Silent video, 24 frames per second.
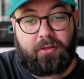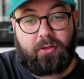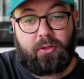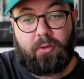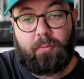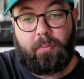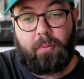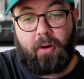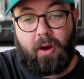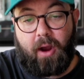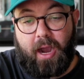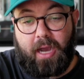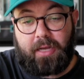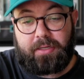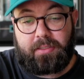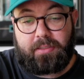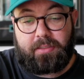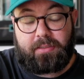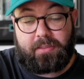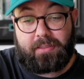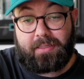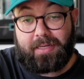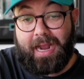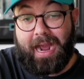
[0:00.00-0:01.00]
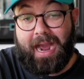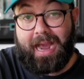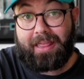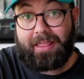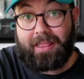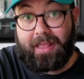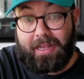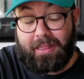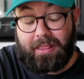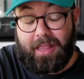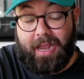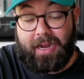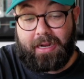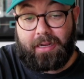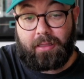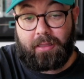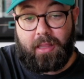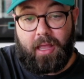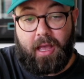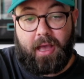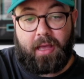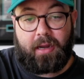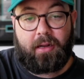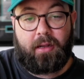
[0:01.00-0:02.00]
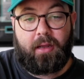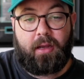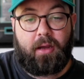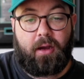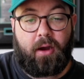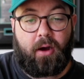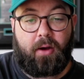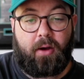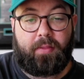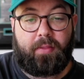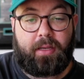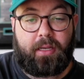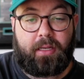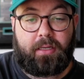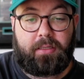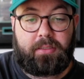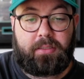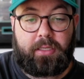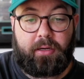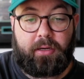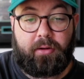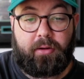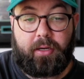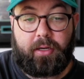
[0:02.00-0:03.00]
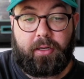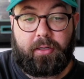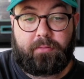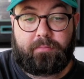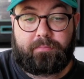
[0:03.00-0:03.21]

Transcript: Cooper Hodges is a guy they like a lot on the interior.